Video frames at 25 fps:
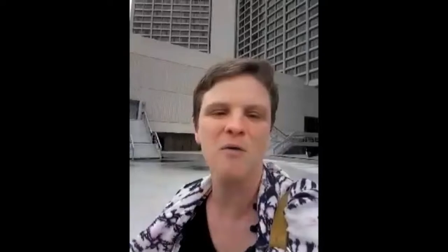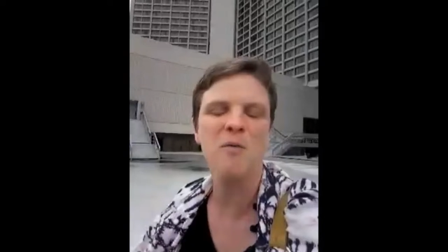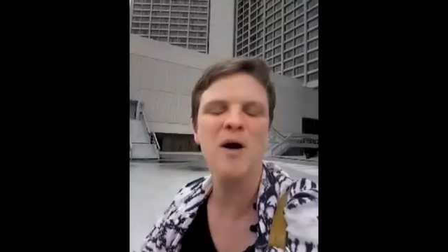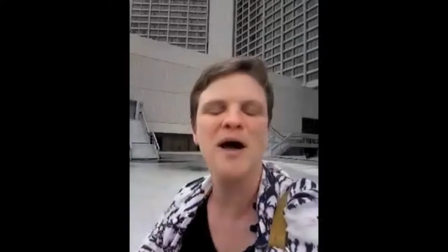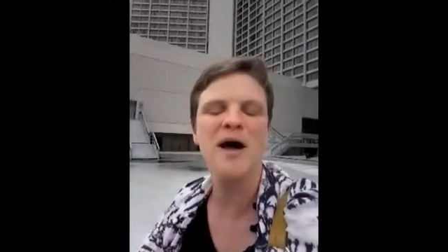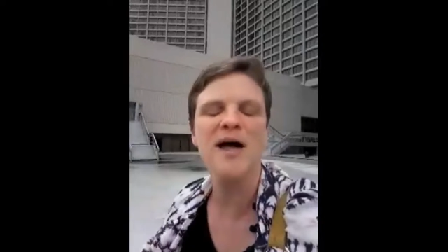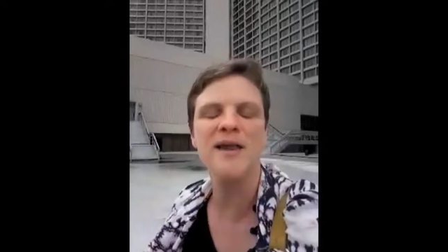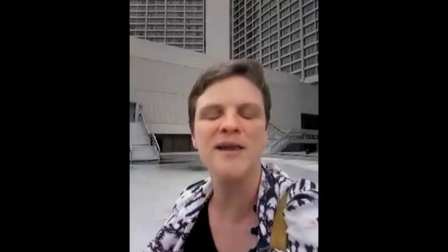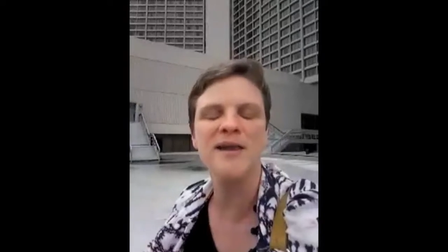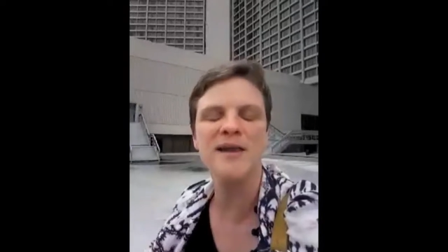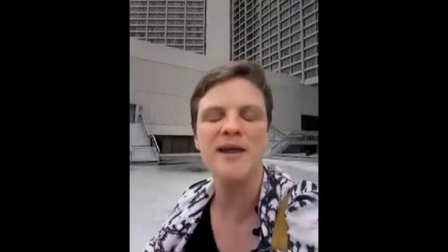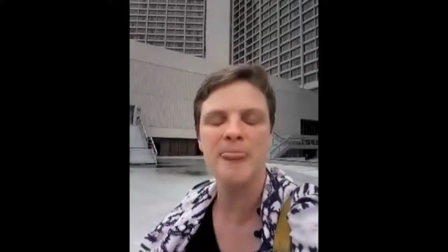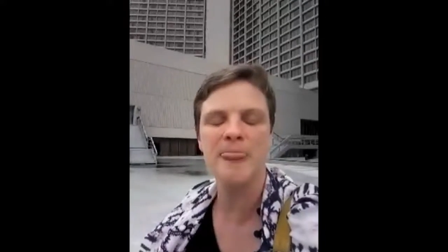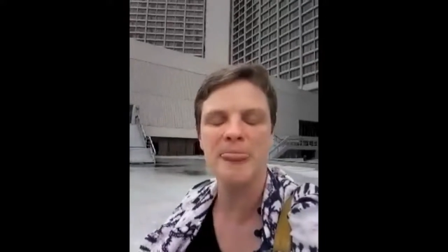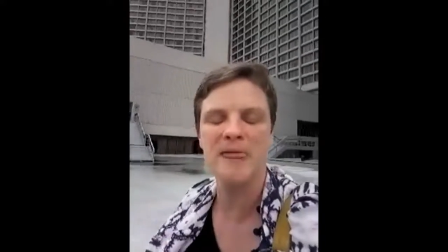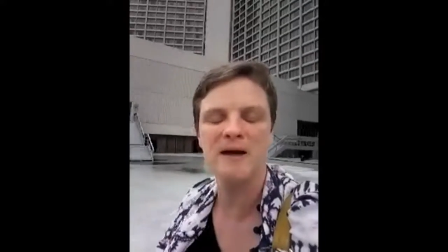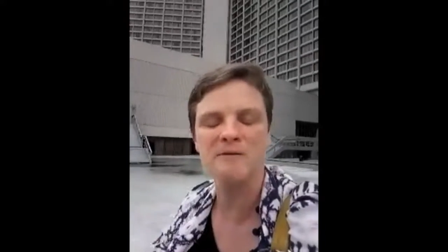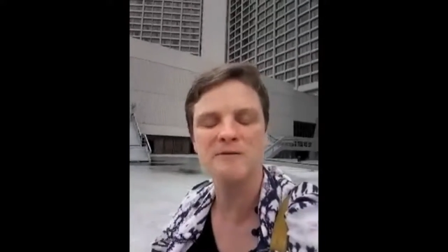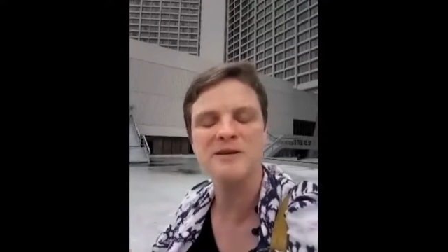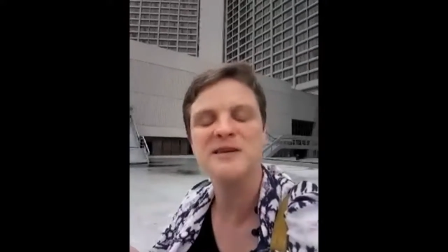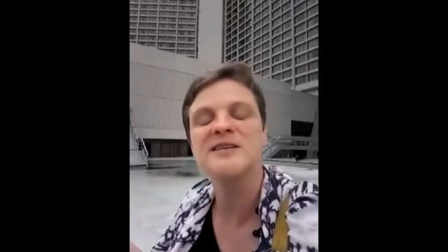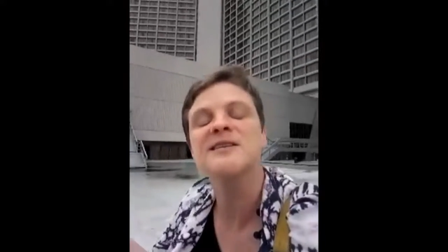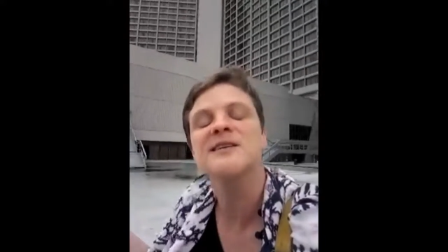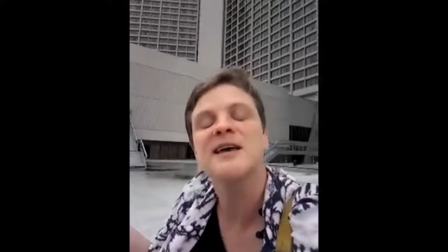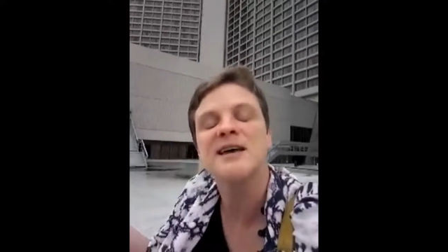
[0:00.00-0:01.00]
when
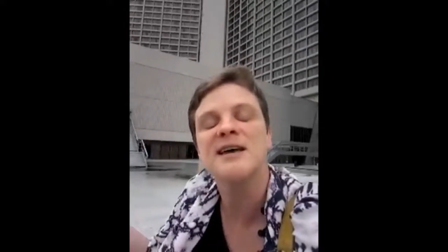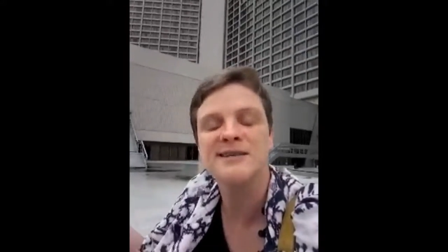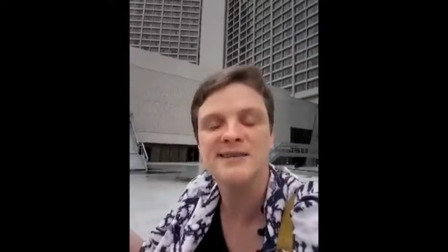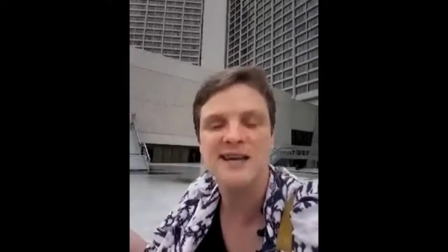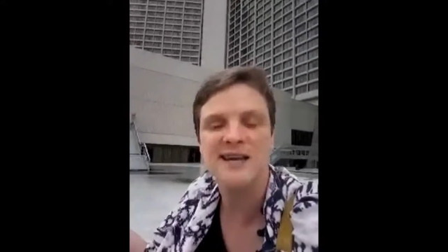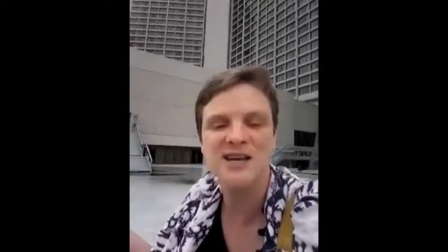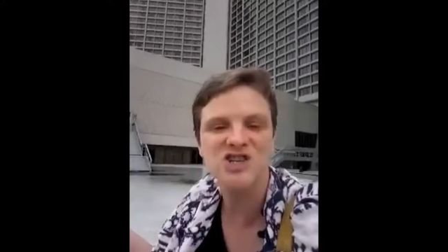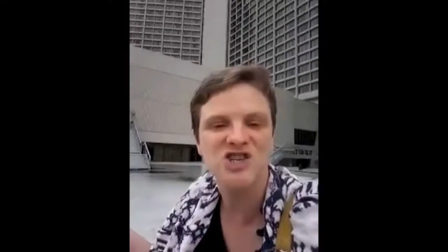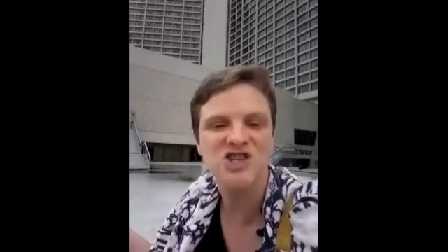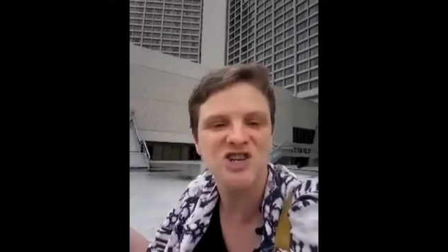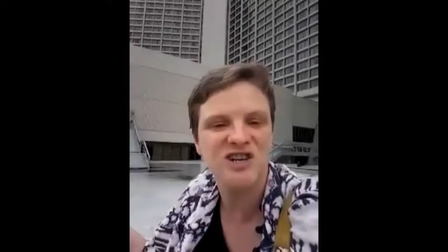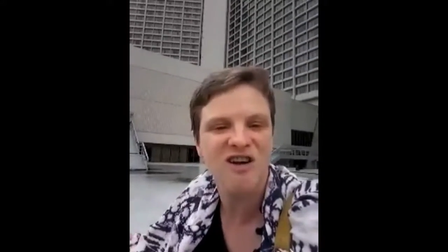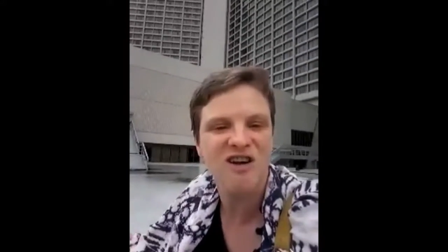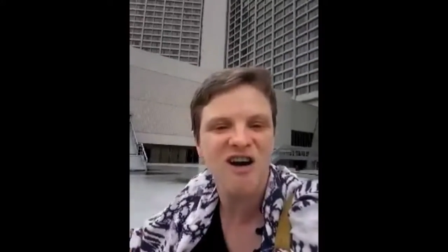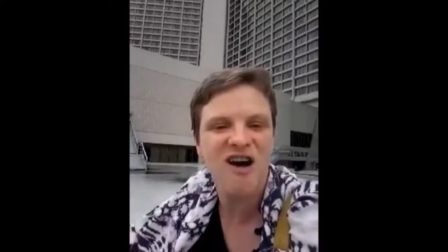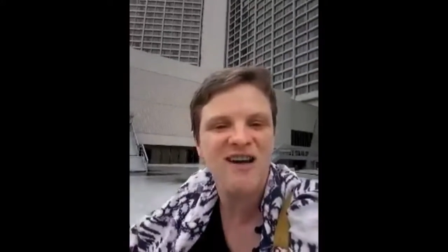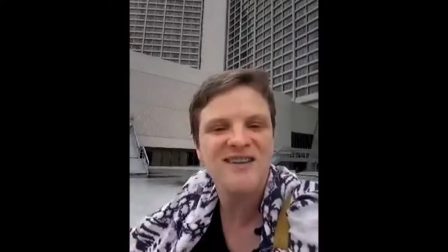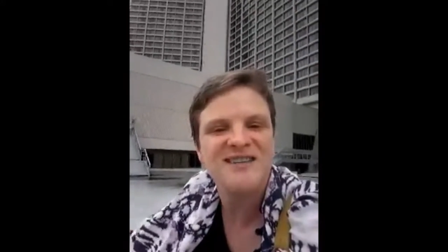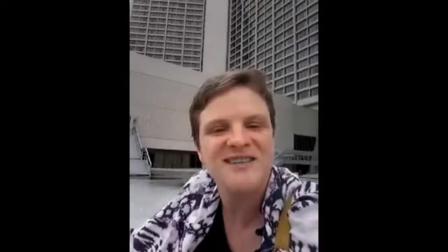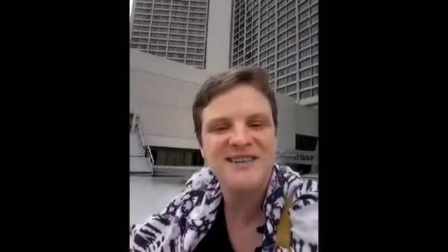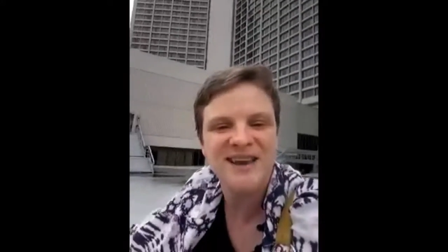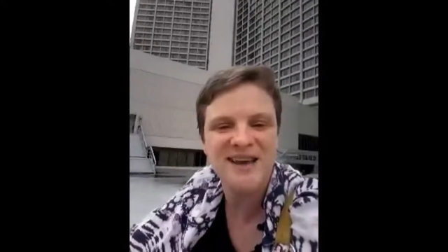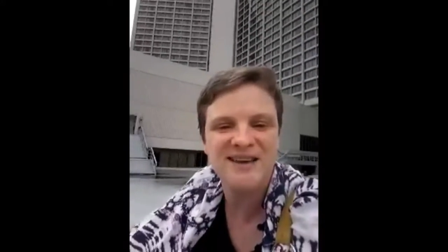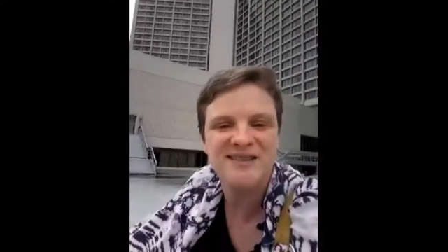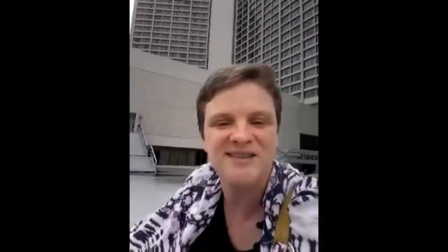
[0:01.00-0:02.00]
it was uh, Seishun
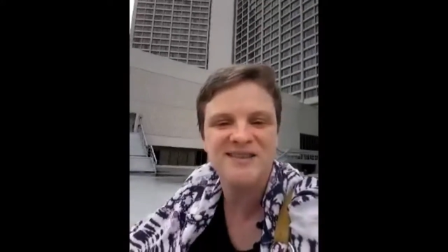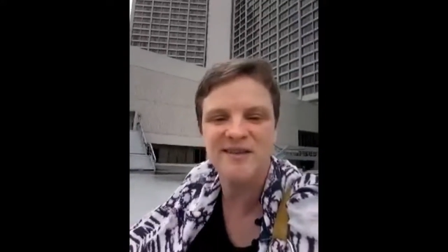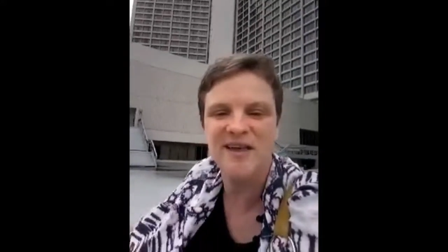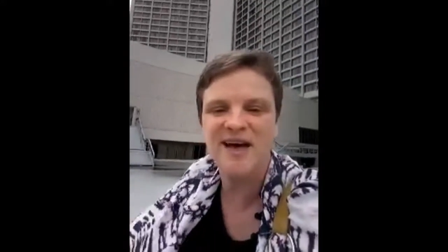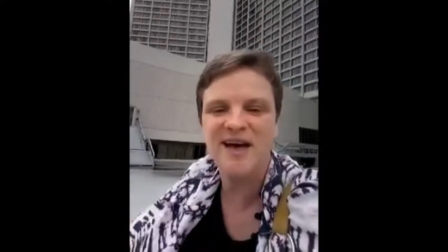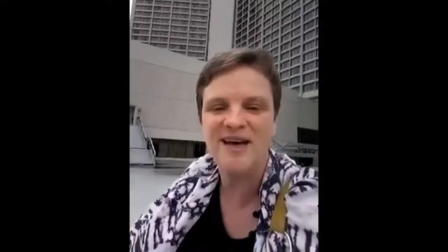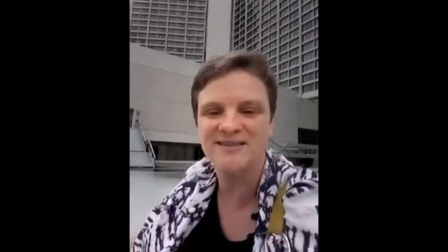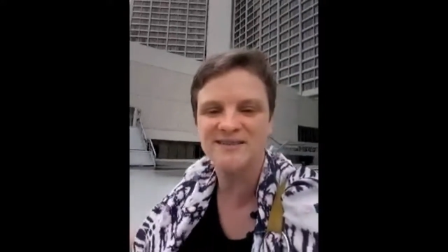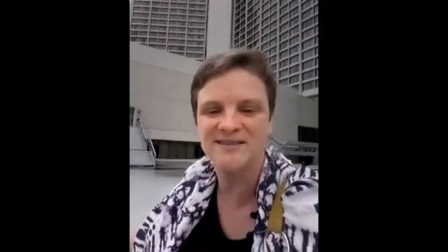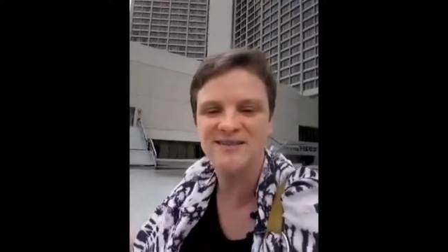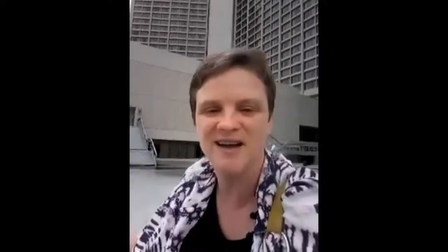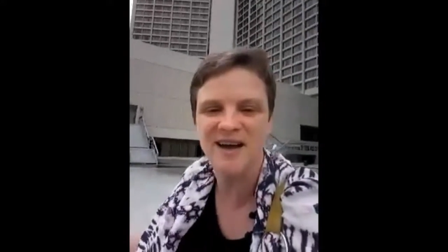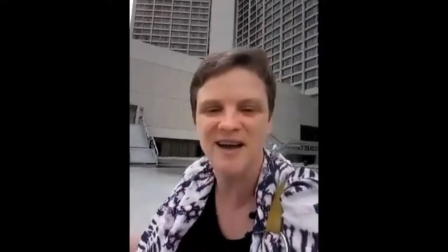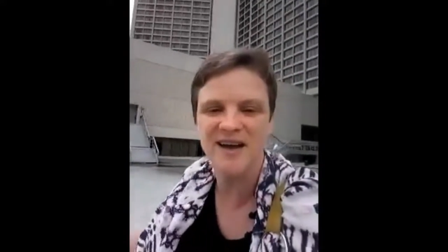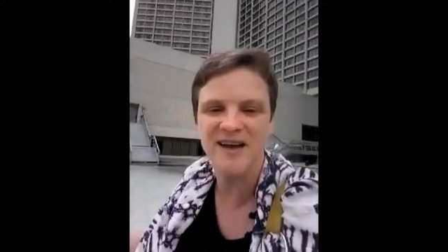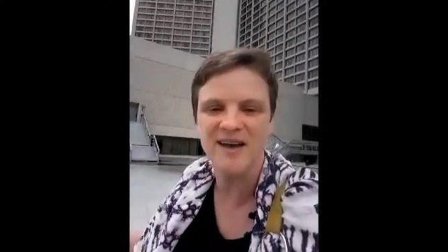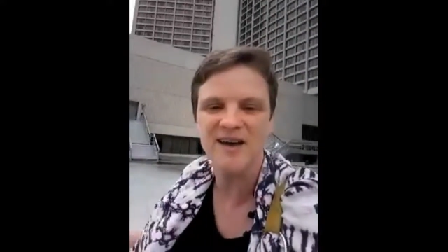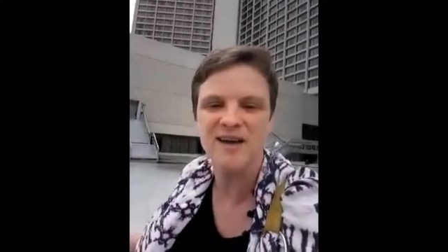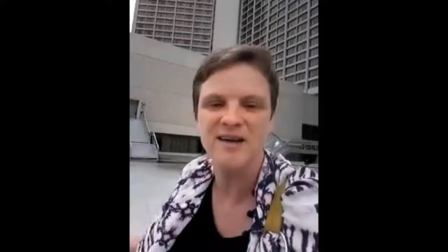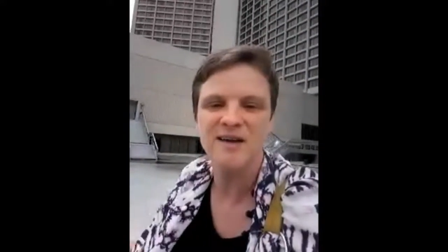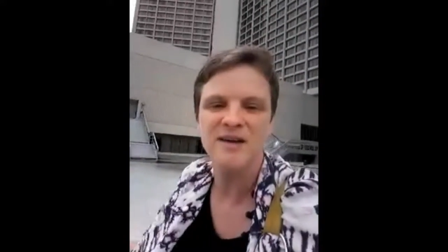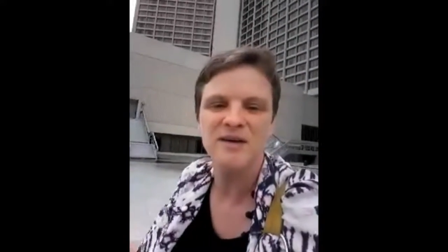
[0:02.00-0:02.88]
Con, today is the last day.